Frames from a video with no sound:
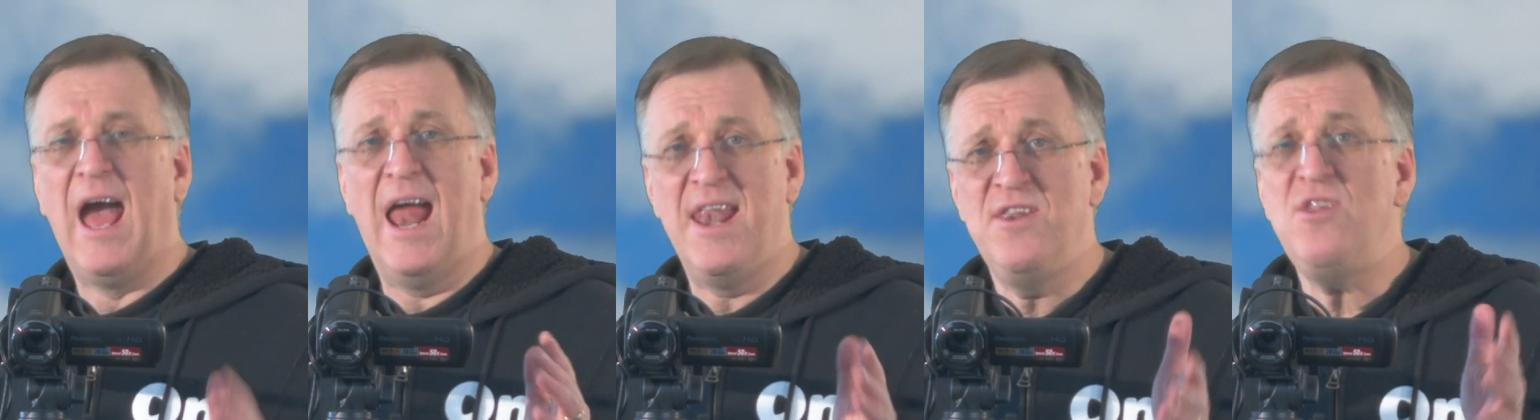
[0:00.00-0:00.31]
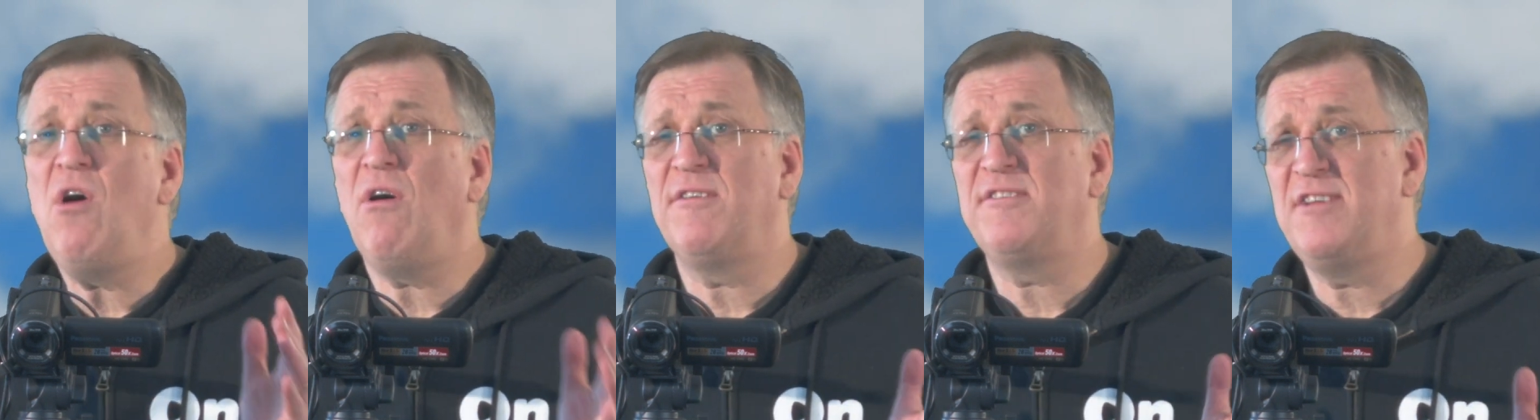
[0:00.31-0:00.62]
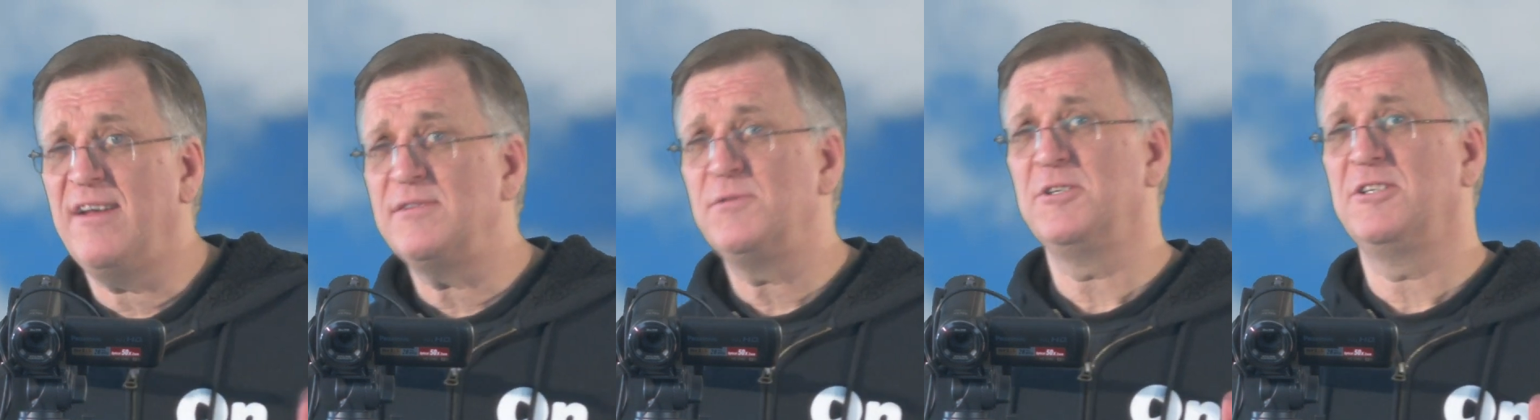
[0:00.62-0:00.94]
And not
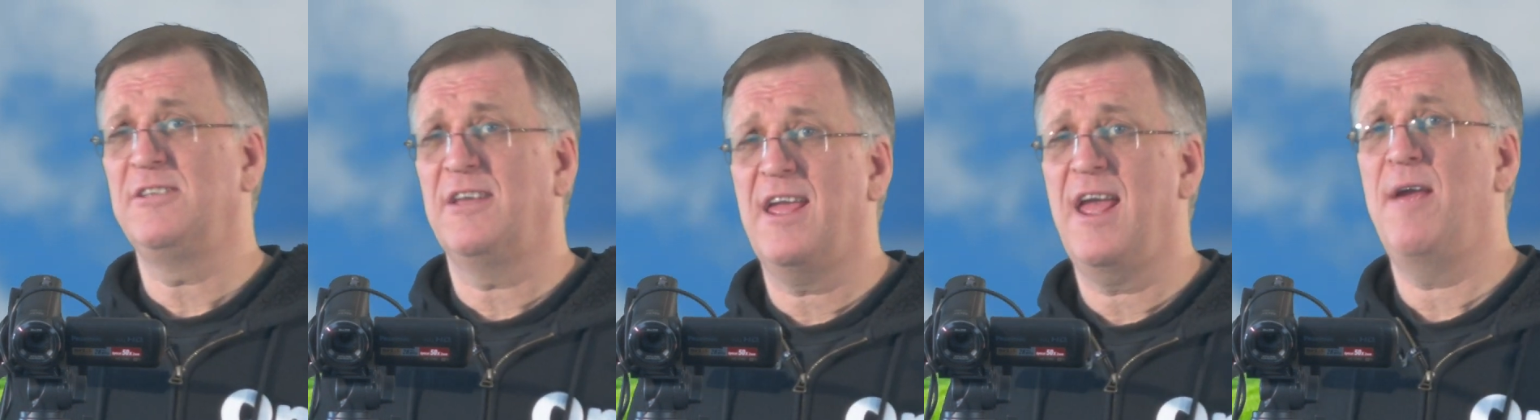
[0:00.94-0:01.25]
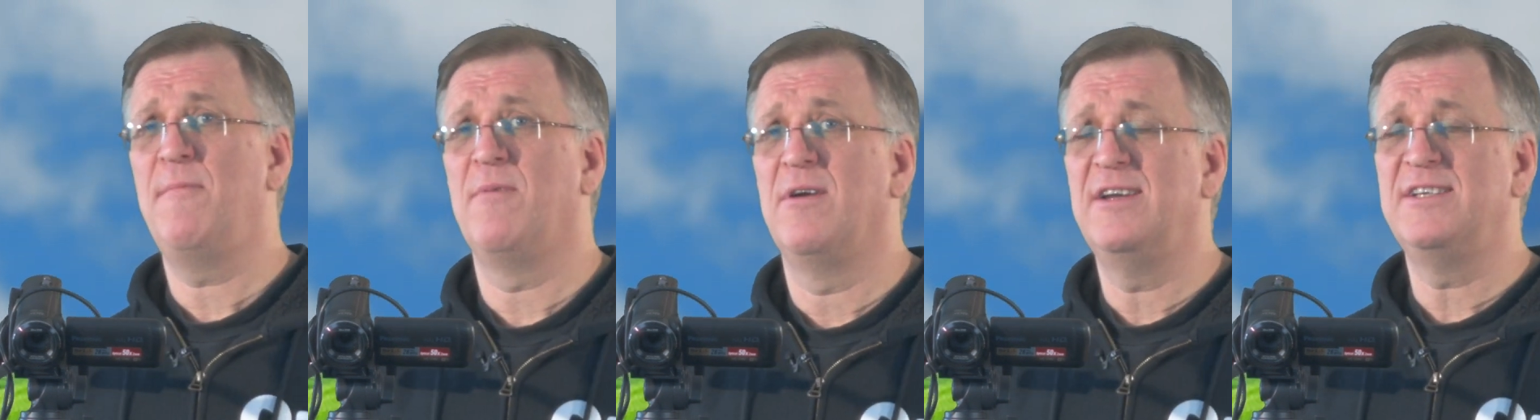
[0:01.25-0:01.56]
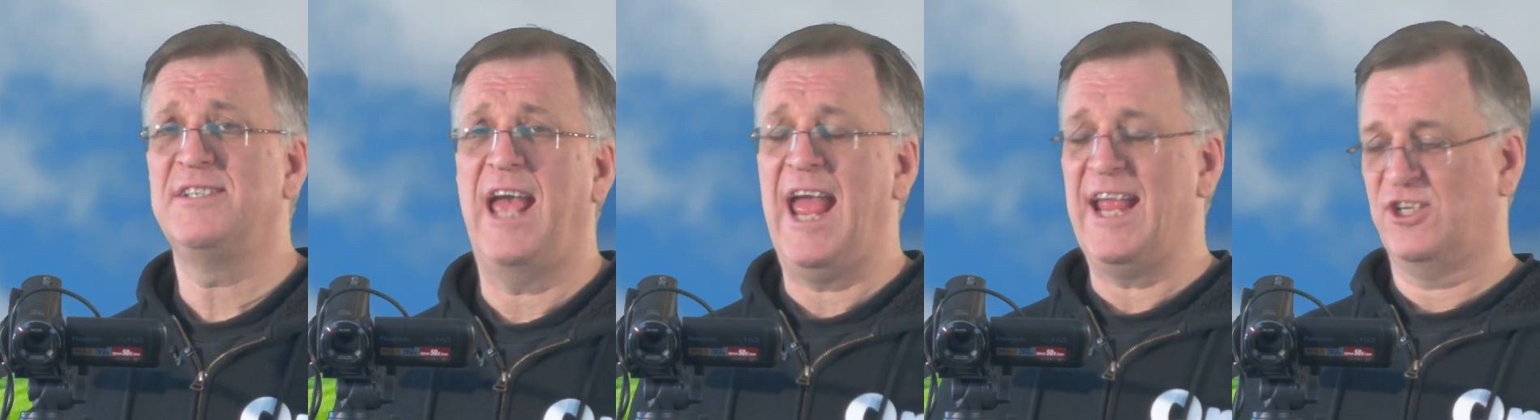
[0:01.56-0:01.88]
touching the camera
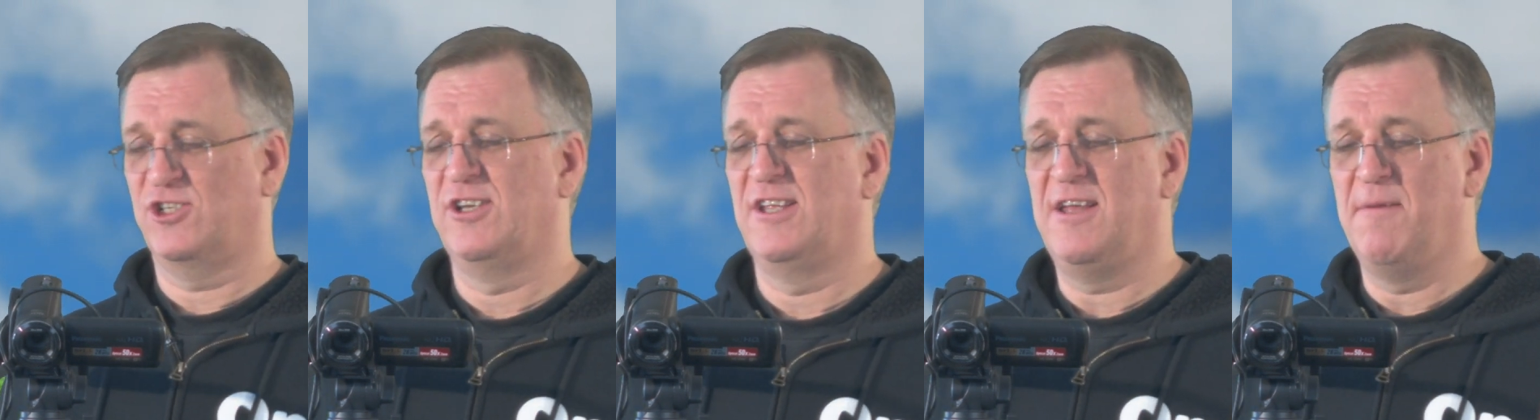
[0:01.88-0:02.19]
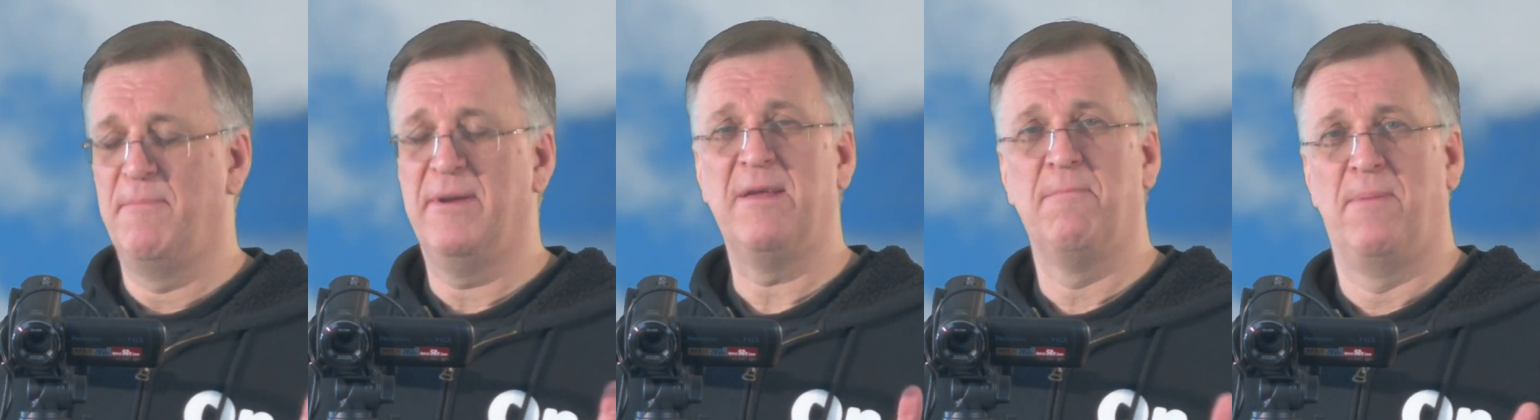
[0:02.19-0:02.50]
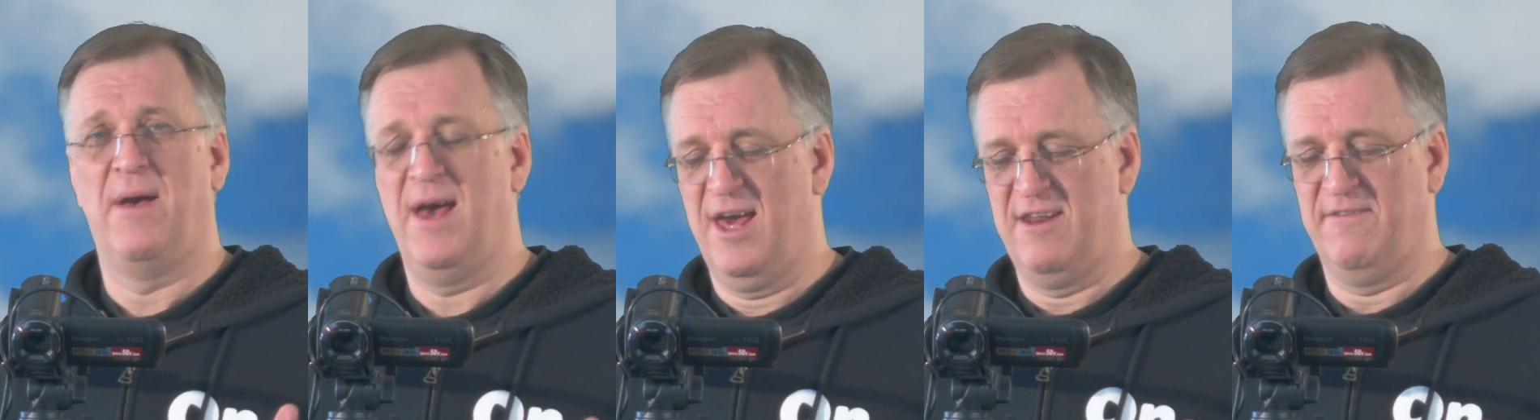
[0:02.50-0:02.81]
is actually a big
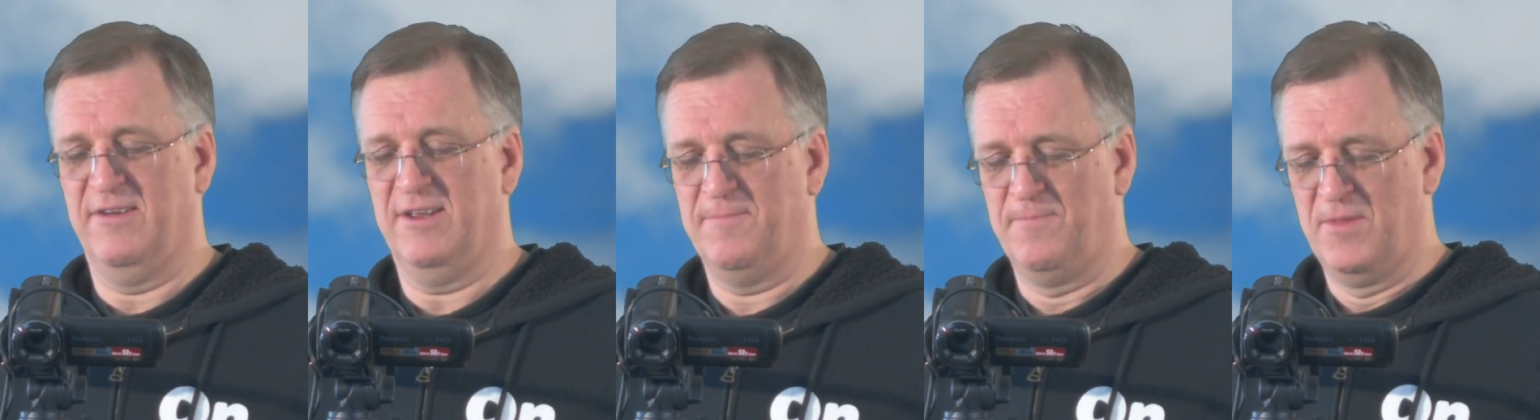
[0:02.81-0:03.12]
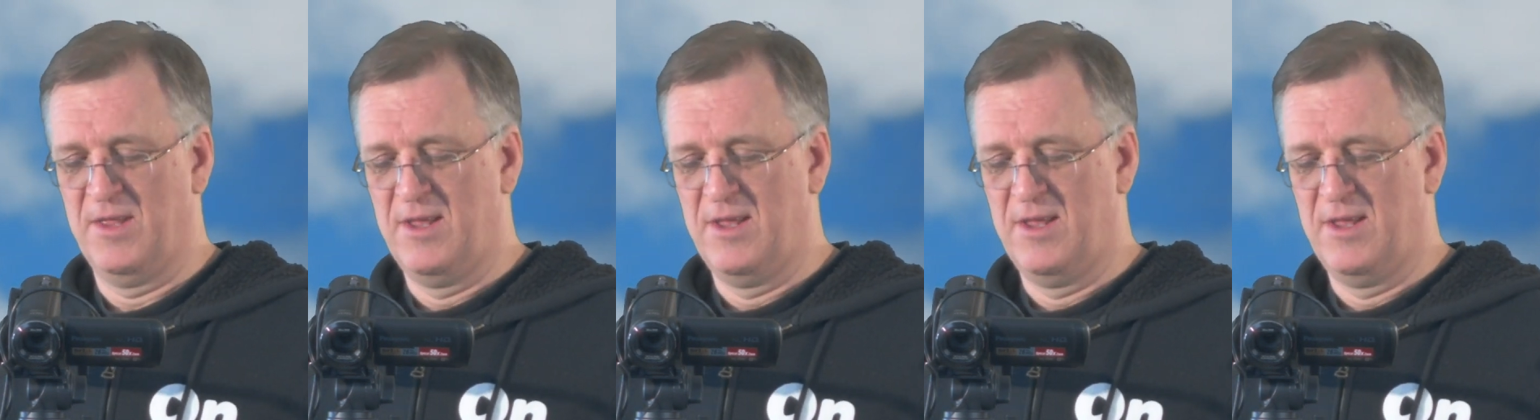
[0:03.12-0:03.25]
part of it,